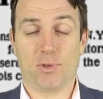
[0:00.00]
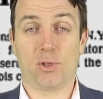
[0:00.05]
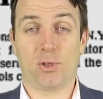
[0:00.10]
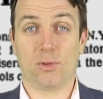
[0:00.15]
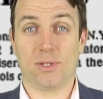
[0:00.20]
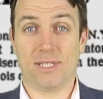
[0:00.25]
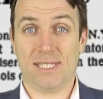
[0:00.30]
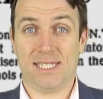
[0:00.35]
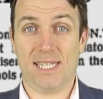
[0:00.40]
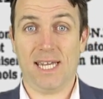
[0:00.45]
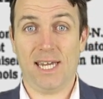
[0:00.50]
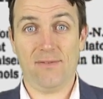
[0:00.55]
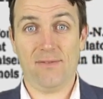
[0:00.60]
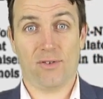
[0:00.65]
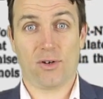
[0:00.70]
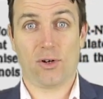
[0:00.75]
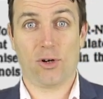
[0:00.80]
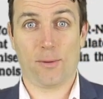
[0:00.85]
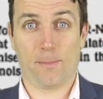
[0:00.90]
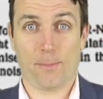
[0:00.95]
to
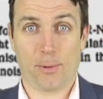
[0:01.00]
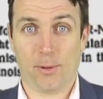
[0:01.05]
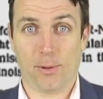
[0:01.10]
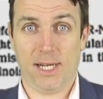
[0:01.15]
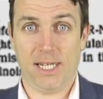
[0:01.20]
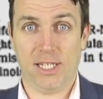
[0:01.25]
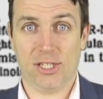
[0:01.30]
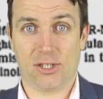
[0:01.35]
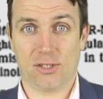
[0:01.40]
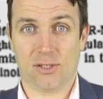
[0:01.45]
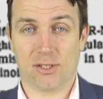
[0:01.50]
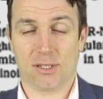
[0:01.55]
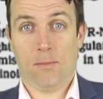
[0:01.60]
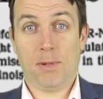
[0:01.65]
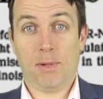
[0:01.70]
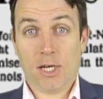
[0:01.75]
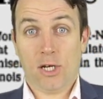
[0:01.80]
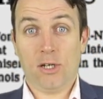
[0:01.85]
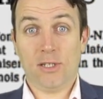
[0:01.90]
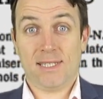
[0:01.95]
save corporations
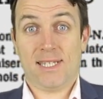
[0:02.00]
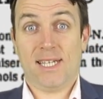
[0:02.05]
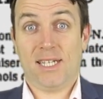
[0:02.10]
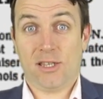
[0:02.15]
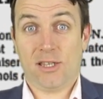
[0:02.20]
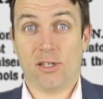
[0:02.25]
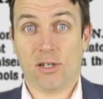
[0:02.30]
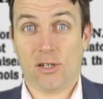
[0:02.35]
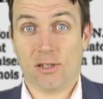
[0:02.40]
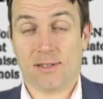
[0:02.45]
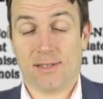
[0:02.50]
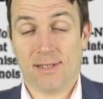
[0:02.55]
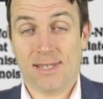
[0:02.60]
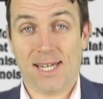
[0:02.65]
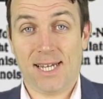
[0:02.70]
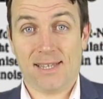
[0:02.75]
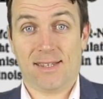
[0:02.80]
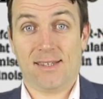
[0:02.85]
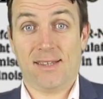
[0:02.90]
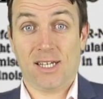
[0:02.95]
because they thought
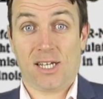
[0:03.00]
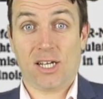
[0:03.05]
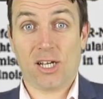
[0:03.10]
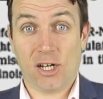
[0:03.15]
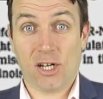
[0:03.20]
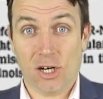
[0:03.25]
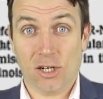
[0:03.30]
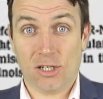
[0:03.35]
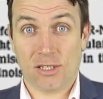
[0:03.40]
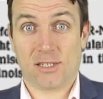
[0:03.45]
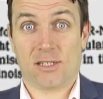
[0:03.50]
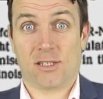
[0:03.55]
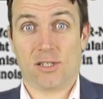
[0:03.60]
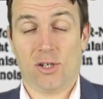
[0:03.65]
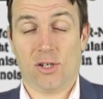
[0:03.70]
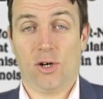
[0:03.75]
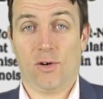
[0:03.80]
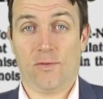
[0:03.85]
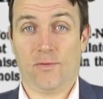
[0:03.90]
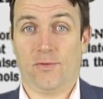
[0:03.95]
that the cost
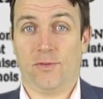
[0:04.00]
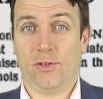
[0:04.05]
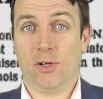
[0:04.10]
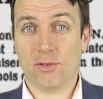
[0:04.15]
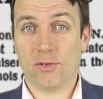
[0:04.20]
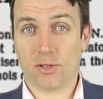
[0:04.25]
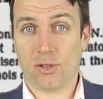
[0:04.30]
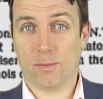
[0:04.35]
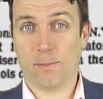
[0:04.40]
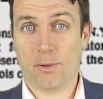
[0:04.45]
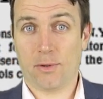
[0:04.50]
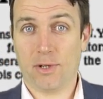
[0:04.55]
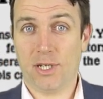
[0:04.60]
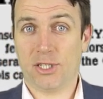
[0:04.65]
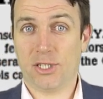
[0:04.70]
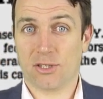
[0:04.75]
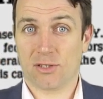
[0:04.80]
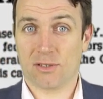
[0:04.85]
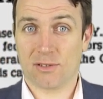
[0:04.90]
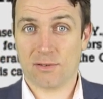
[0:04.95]
of those
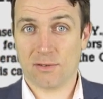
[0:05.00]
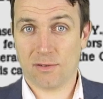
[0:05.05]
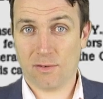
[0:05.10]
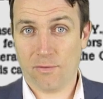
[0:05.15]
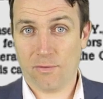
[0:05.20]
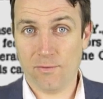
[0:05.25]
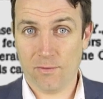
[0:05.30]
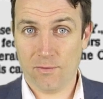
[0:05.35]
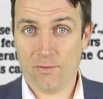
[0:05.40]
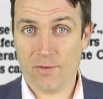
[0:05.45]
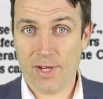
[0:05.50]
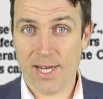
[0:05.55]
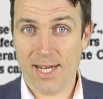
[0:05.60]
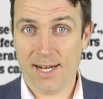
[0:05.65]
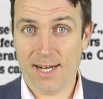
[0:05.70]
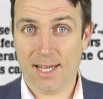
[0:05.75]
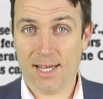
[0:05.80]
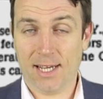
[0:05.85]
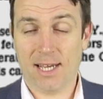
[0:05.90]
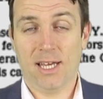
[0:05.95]
corporations
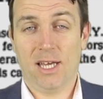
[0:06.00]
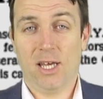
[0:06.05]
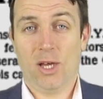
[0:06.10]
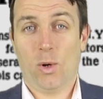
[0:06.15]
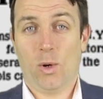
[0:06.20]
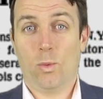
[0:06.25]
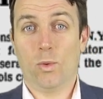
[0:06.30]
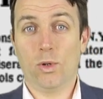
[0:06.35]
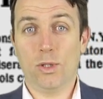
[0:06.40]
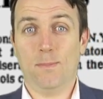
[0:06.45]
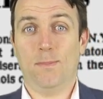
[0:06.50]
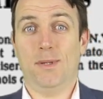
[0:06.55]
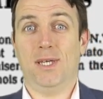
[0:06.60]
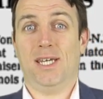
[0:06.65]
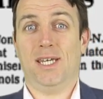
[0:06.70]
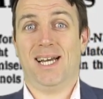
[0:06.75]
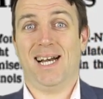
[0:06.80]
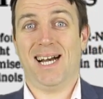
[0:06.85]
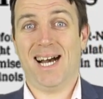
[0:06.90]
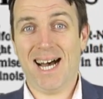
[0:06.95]
failing would
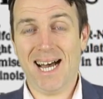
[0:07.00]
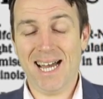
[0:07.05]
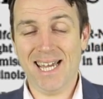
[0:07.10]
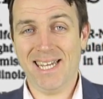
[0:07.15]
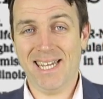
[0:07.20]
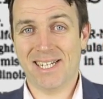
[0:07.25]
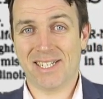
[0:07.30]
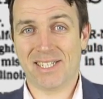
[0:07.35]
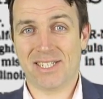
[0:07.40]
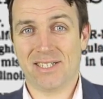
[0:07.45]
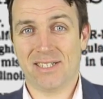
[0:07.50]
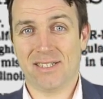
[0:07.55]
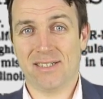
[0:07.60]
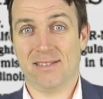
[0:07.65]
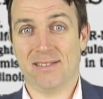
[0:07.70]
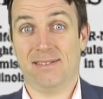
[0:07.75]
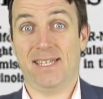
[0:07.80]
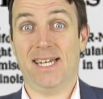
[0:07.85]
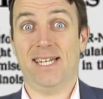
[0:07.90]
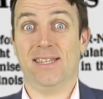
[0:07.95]
be higher
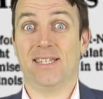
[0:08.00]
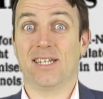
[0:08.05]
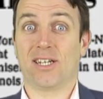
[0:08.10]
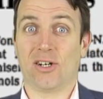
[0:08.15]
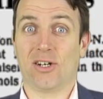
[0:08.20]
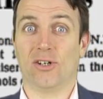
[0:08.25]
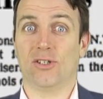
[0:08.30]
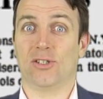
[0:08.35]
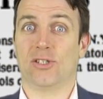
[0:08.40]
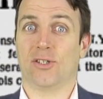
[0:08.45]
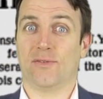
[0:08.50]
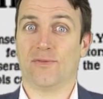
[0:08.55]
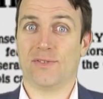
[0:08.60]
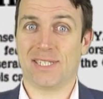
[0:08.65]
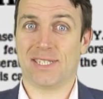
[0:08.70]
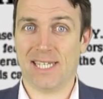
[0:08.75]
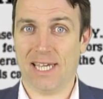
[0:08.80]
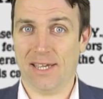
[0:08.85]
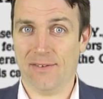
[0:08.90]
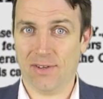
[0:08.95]
than the cost of
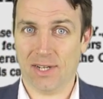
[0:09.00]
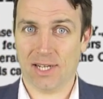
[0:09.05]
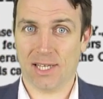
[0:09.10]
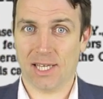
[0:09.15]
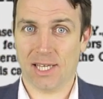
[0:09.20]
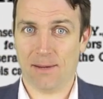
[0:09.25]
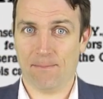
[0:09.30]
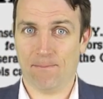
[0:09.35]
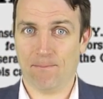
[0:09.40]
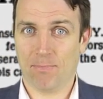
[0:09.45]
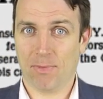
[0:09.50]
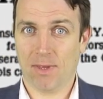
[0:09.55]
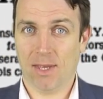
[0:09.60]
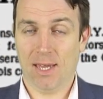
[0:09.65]
saving them.